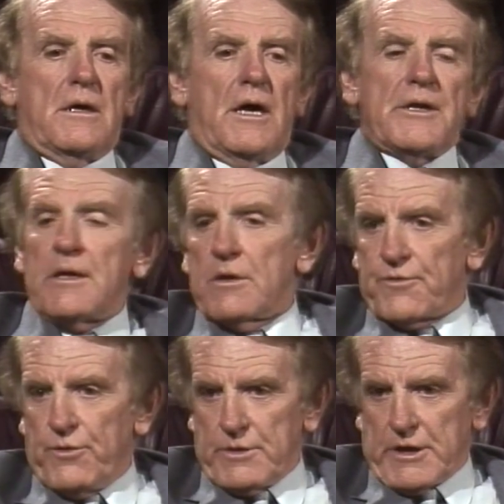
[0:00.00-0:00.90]
I didn't look
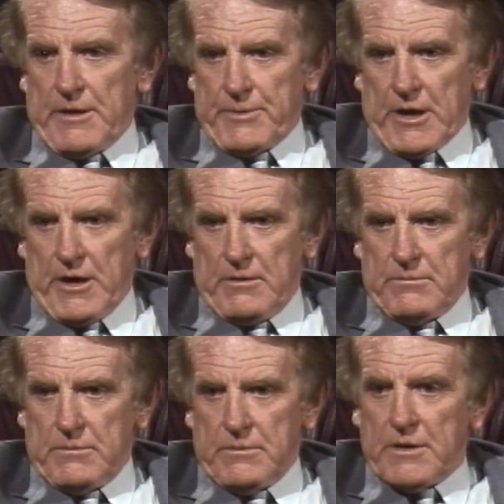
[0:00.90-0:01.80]
forward to coming
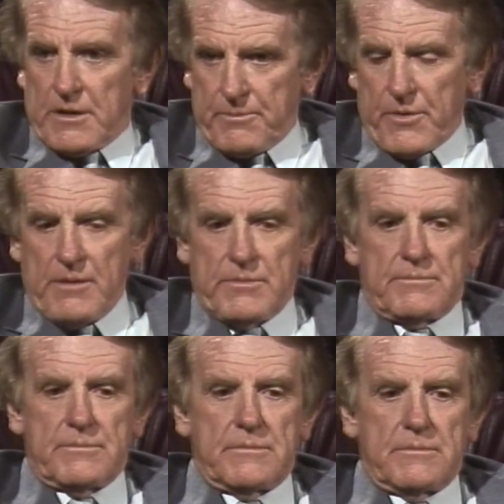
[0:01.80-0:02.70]
home, another problem.
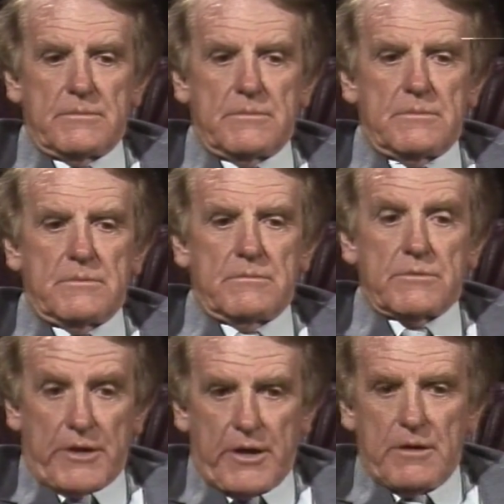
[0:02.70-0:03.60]

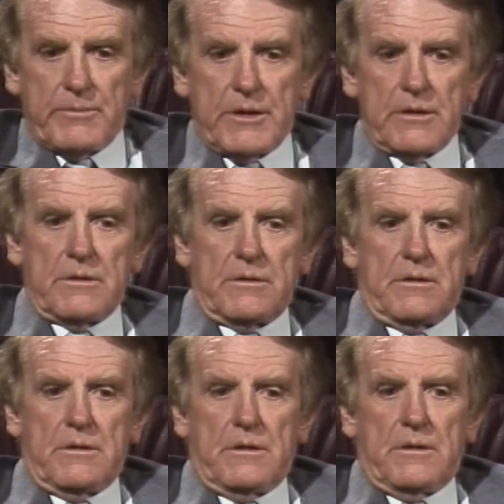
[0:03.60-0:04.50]
Got home here,
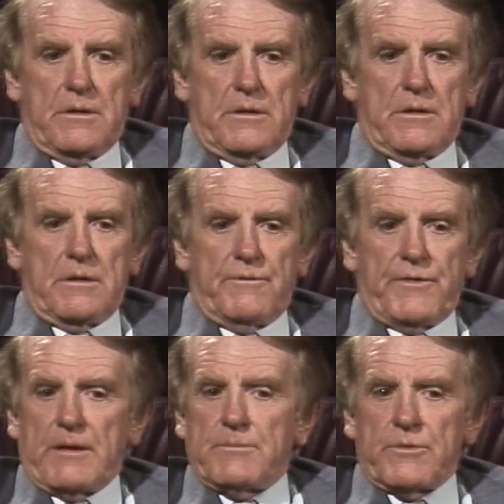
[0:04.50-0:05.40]

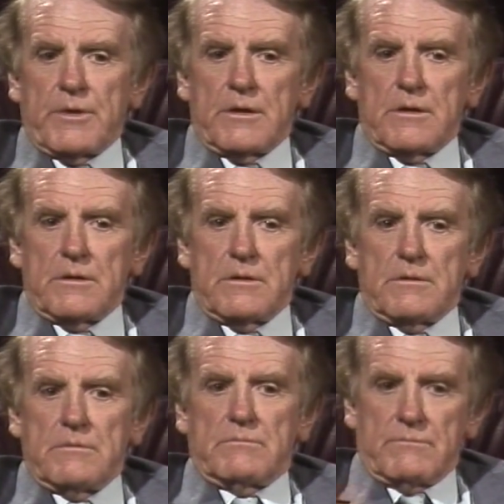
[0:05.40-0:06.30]
found Maria
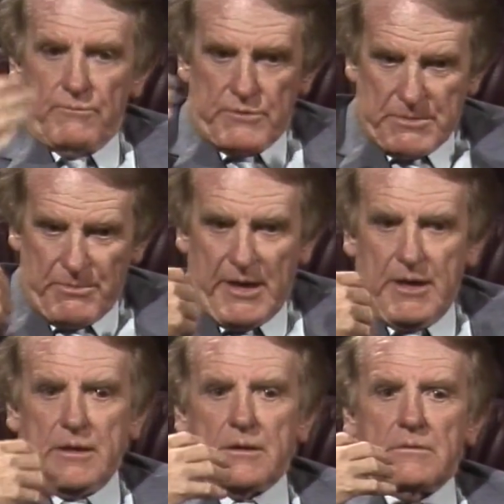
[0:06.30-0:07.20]

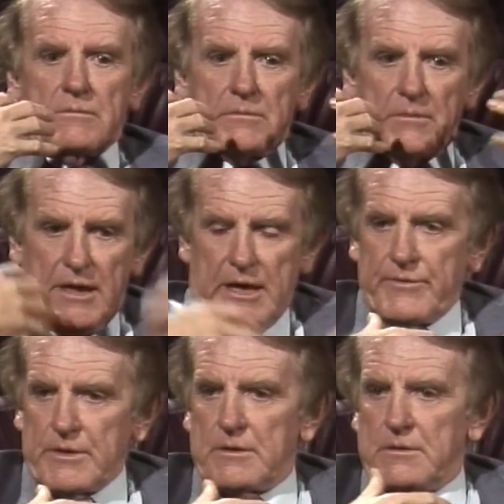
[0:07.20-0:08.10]
smiling,
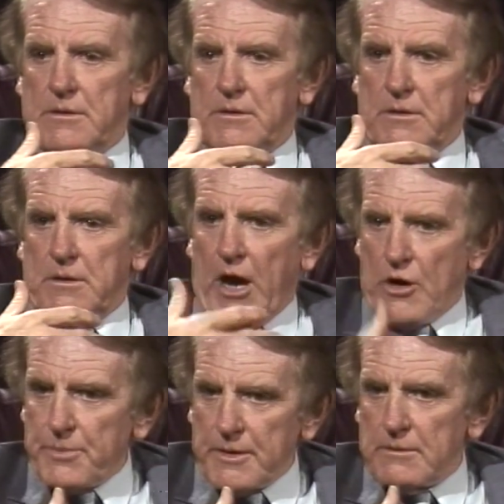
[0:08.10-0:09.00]
loving,
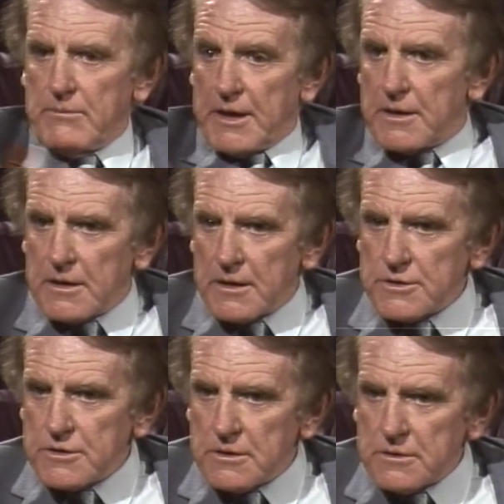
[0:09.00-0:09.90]
open, wanting to go to
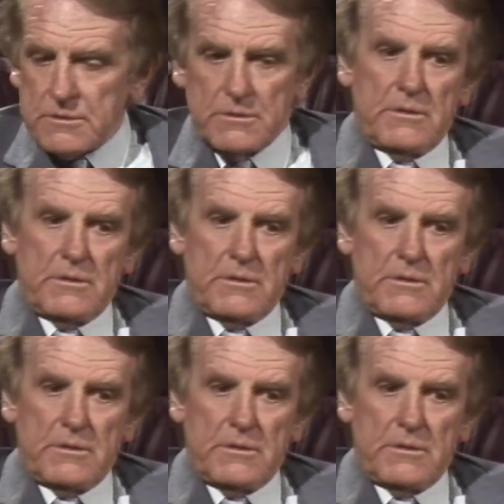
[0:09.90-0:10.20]
church.